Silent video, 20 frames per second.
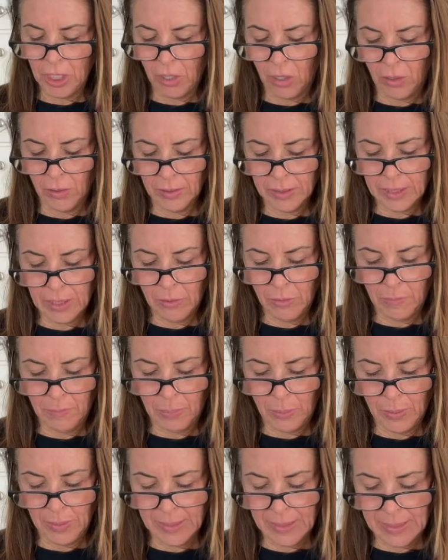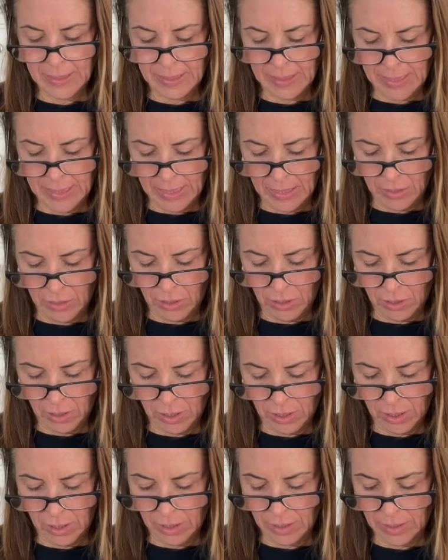also puts in
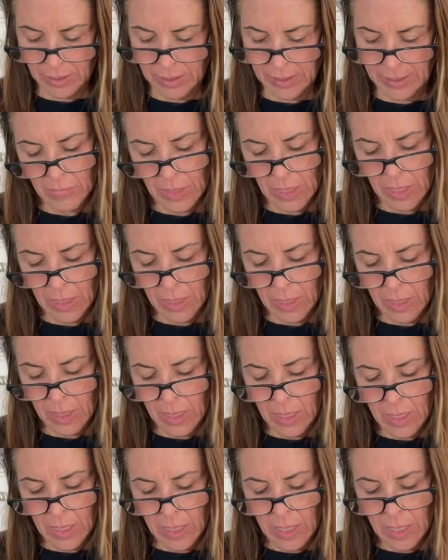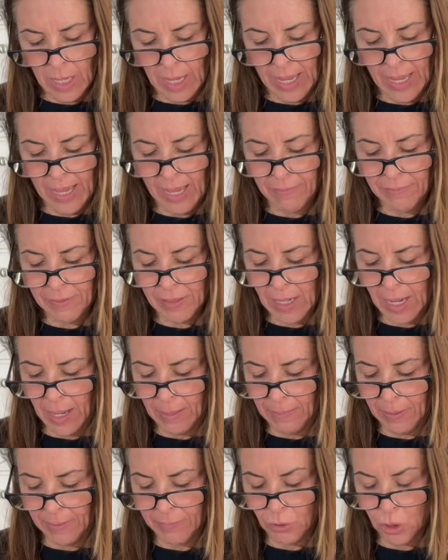hers half a
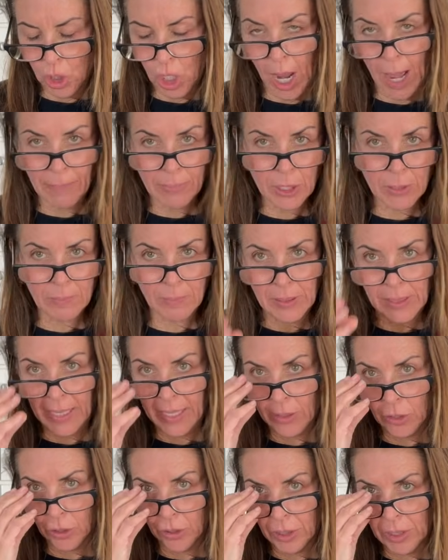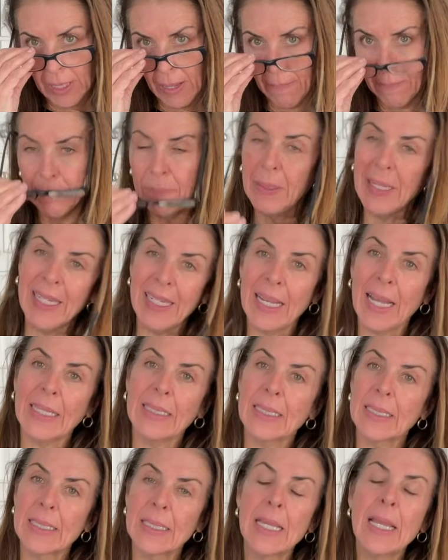cup of chopped Planters
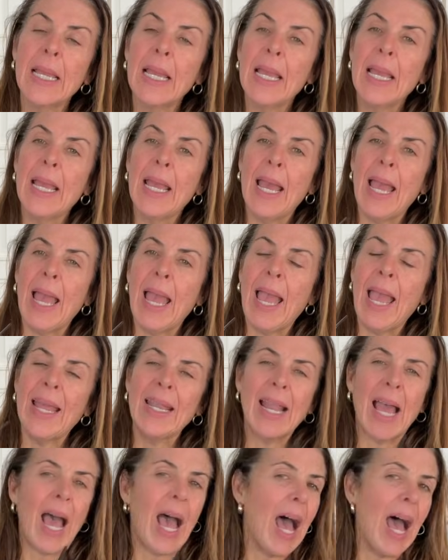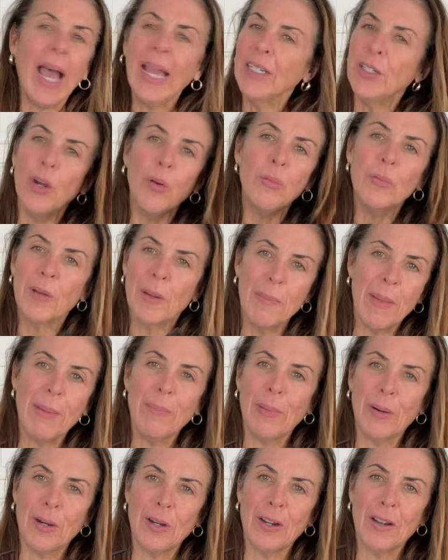peanuts. And I don't
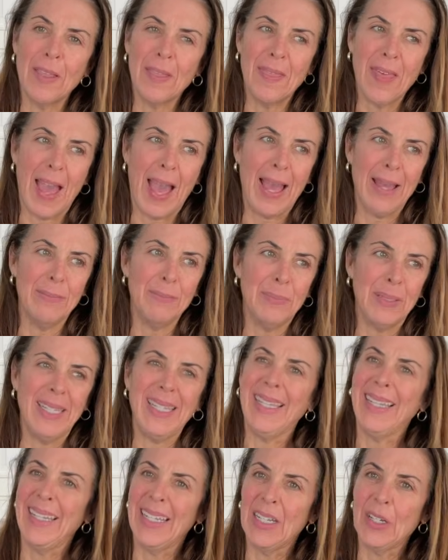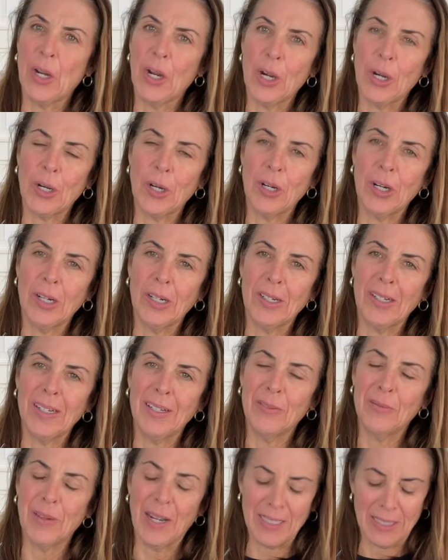remember that being in her
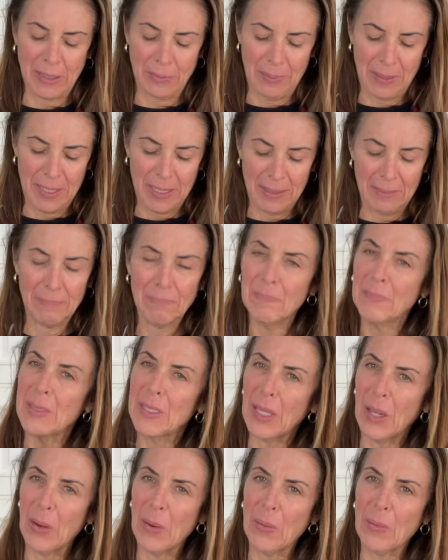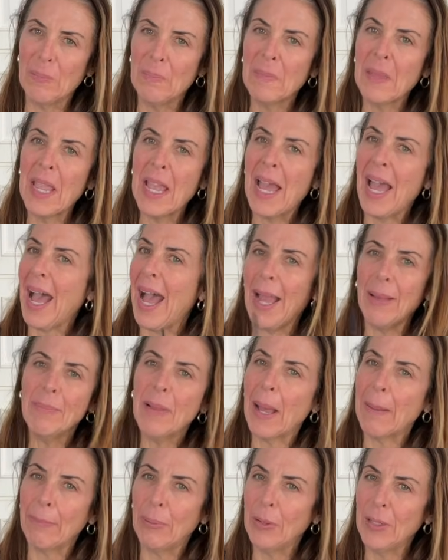recipe. So I'm
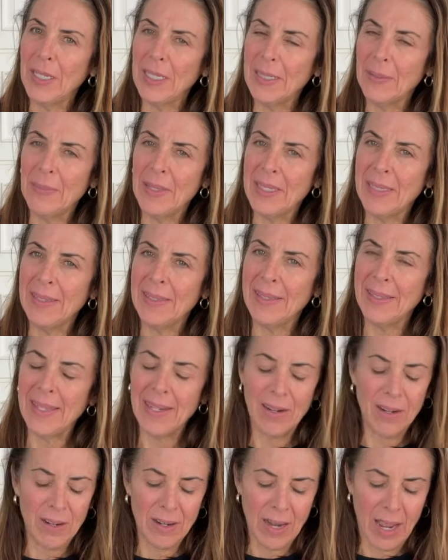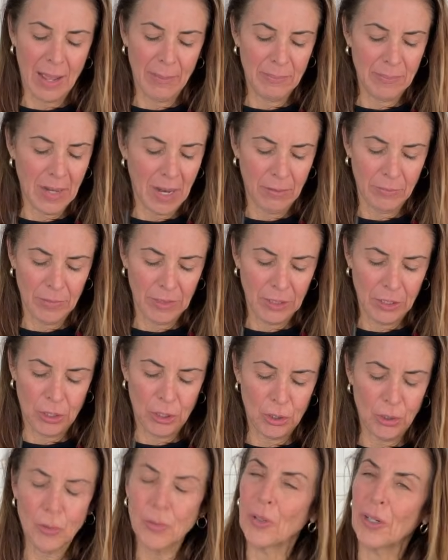not putting them in there. I'm not really
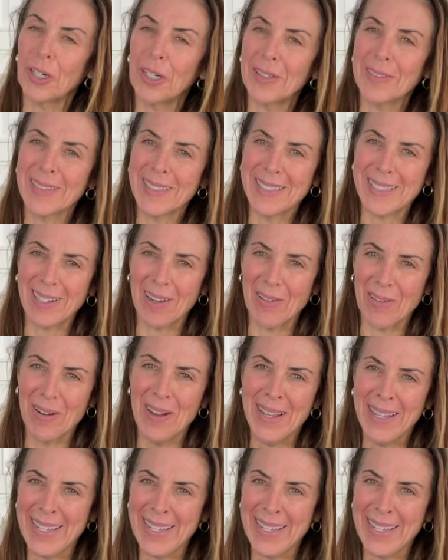sure. So